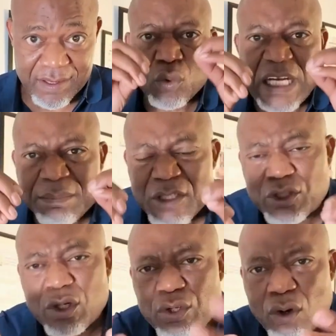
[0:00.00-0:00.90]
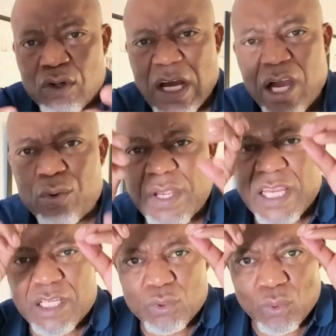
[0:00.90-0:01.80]
So let me show you on how you
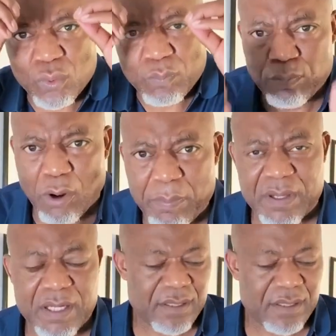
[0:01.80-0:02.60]
can do properly.